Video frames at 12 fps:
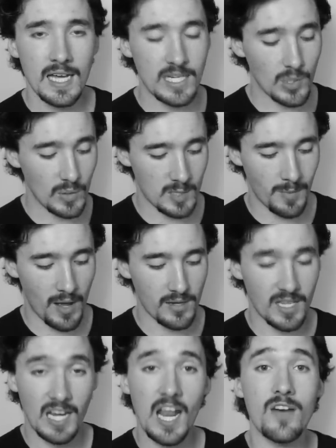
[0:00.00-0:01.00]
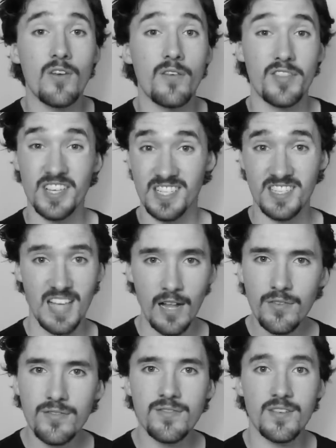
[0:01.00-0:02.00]
He talks about the love of the
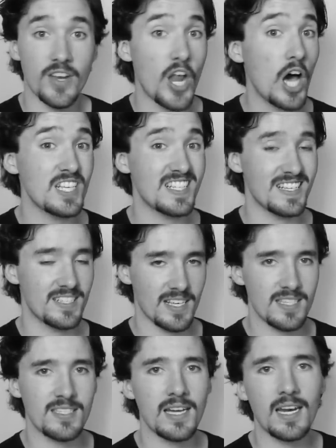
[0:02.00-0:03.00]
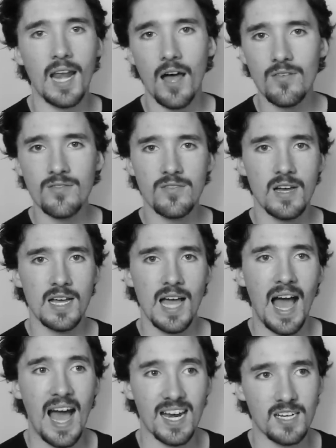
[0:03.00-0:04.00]
self, narcissistic love,
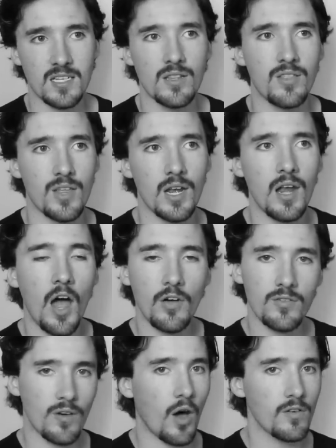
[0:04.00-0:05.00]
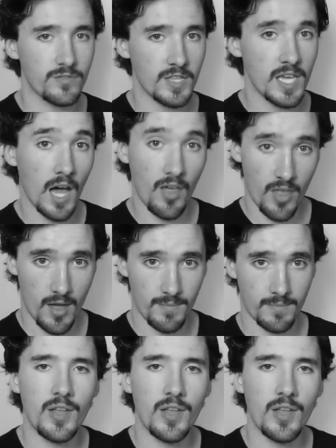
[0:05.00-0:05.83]
and the love of the other.